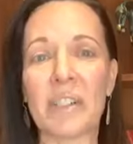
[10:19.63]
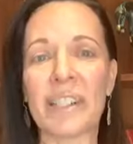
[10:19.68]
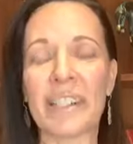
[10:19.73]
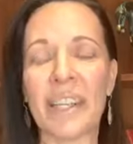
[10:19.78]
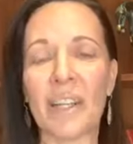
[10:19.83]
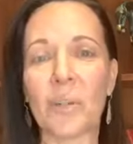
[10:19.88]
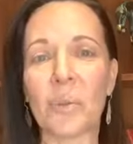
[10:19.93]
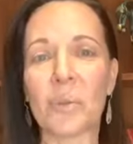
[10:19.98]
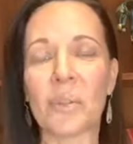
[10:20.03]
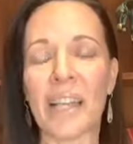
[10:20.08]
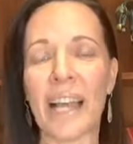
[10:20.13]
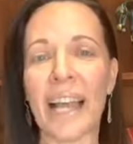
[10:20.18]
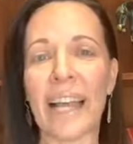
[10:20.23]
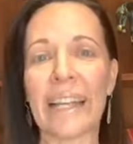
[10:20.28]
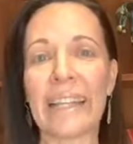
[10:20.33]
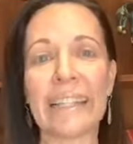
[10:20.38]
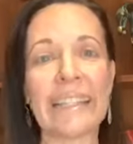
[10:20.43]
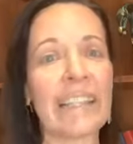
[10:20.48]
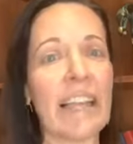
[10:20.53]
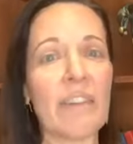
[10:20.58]
single
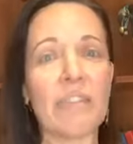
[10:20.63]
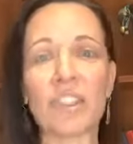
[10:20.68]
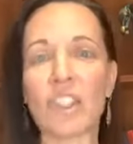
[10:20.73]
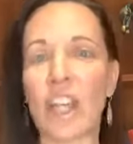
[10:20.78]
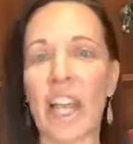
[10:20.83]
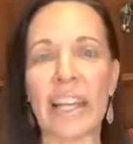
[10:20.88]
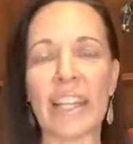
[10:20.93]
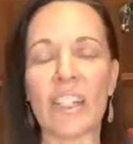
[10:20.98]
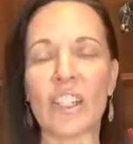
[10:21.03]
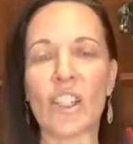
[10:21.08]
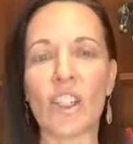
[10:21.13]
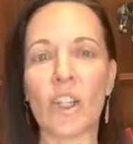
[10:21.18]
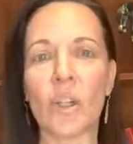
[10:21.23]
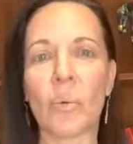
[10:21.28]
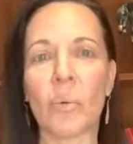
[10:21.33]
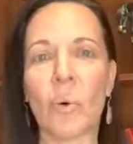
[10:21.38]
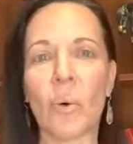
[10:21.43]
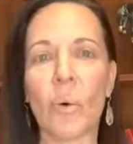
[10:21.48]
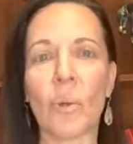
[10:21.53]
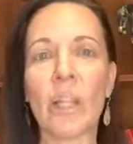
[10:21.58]
day. Love chatting to
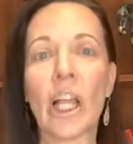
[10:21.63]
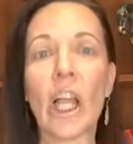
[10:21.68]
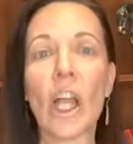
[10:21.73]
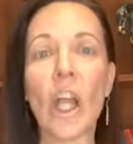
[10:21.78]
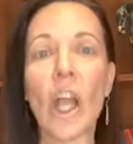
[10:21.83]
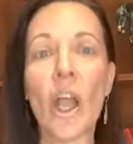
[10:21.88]
you all.